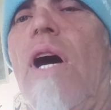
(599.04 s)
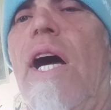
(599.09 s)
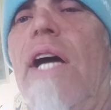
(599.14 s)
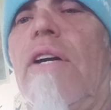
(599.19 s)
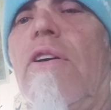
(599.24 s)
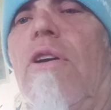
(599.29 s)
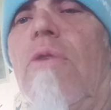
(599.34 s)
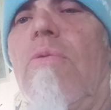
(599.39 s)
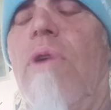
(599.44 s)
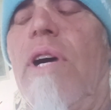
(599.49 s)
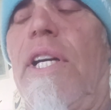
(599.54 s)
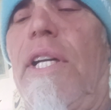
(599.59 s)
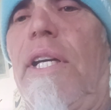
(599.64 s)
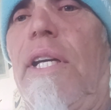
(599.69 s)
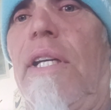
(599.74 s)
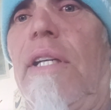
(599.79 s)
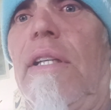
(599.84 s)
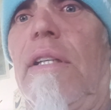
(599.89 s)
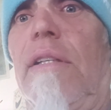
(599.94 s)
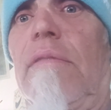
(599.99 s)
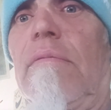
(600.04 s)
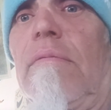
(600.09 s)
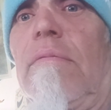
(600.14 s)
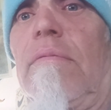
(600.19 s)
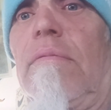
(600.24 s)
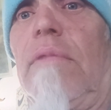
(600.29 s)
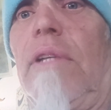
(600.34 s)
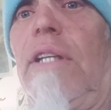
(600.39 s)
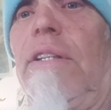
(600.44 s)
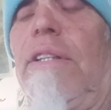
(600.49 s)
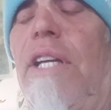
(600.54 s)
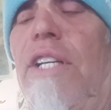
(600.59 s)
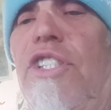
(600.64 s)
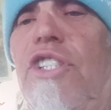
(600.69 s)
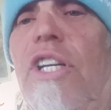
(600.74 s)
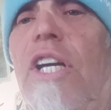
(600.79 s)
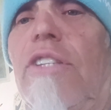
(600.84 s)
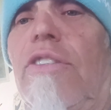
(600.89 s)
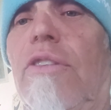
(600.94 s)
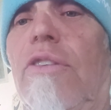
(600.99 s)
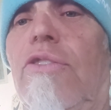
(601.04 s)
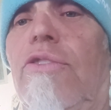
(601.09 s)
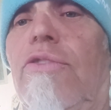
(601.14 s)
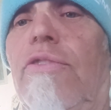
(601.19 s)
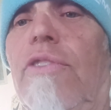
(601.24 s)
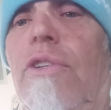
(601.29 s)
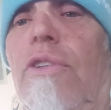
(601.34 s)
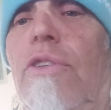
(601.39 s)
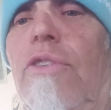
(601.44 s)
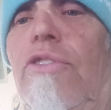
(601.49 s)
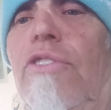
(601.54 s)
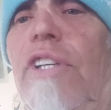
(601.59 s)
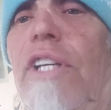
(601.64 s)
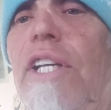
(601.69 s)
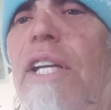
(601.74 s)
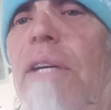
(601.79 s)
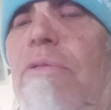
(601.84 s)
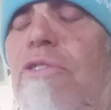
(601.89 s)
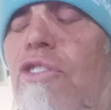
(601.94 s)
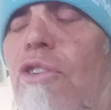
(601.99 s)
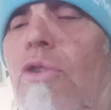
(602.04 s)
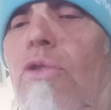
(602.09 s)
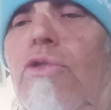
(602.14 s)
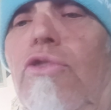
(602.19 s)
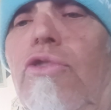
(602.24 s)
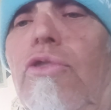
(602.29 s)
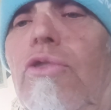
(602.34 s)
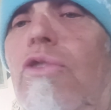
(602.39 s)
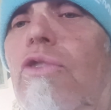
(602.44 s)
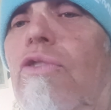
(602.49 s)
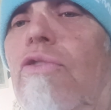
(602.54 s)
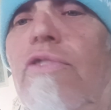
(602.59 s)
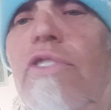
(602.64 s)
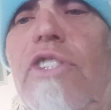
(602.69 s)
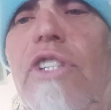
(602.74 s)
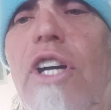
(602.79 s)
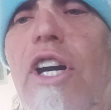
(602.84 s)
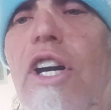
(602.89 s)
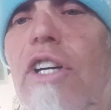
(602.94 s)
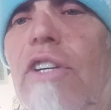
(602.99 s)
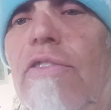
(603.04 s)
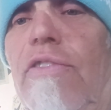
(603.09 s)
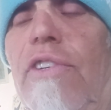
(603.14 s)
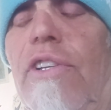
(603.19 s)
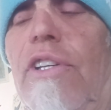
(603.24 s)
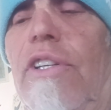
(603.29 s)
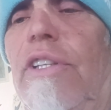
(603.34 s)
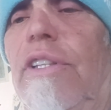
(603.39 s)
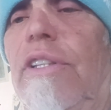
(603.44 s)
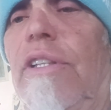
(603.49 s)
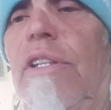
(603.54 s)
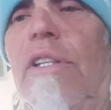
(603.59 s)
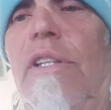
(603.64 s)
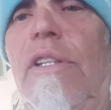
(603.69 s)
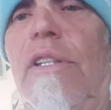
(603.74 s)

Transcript: Igor went in and they shot those photos, and he was old school photographer, and